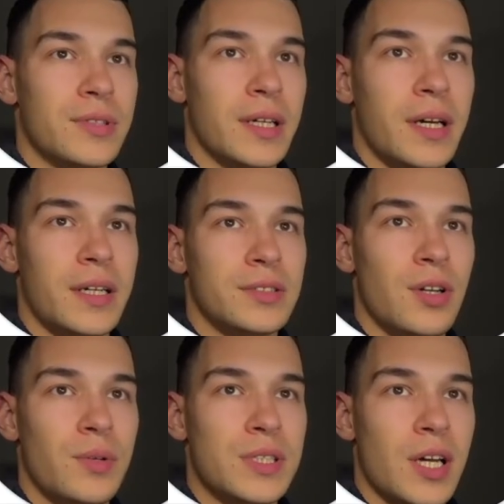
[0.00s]
and go
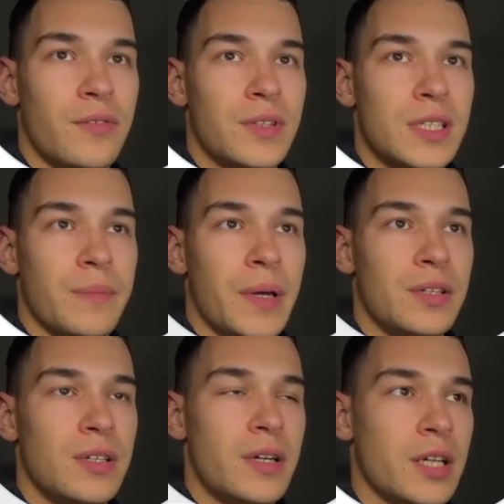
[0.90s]
inside of this campaign
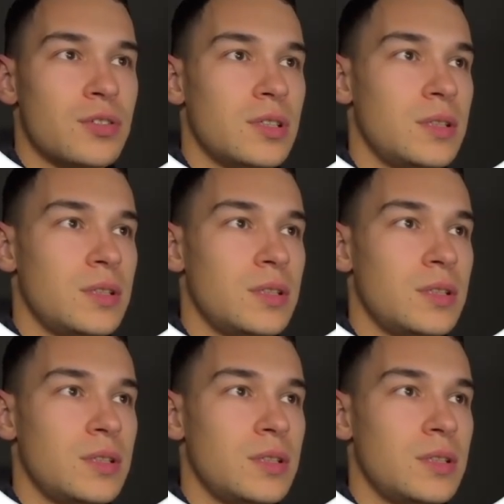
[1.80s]
here actually,